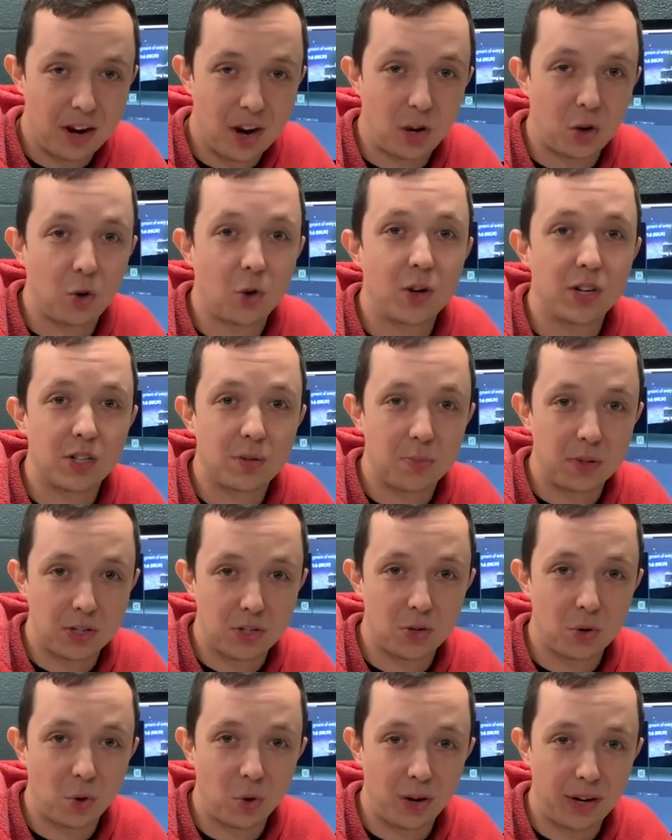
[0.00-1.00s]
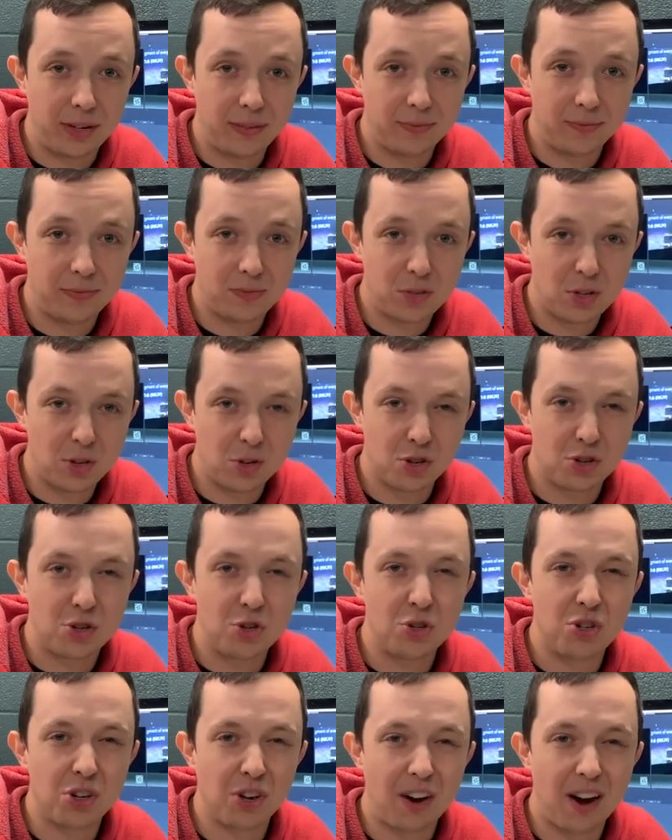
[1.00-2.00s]
A Christmas Story. You'll
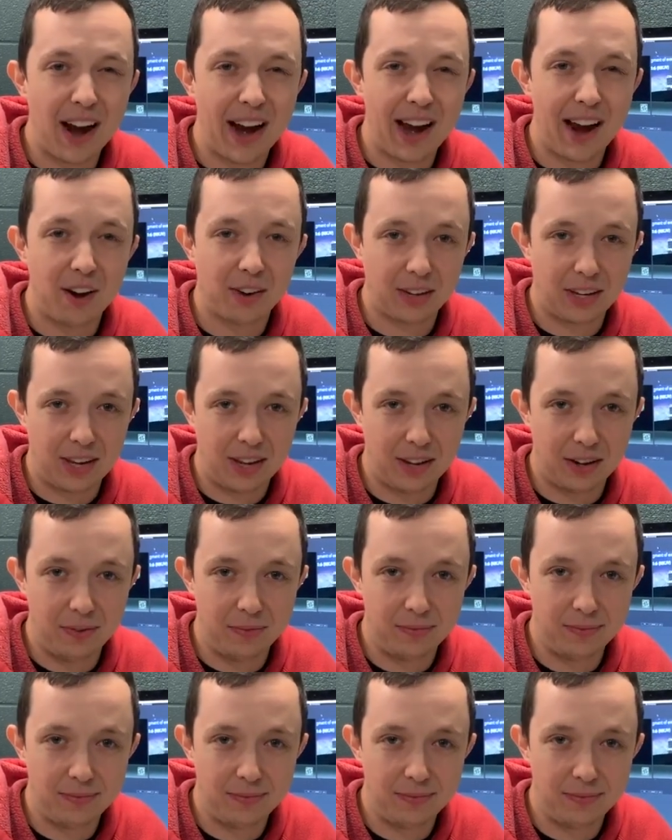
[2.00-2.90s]
shoot your eye out, kid.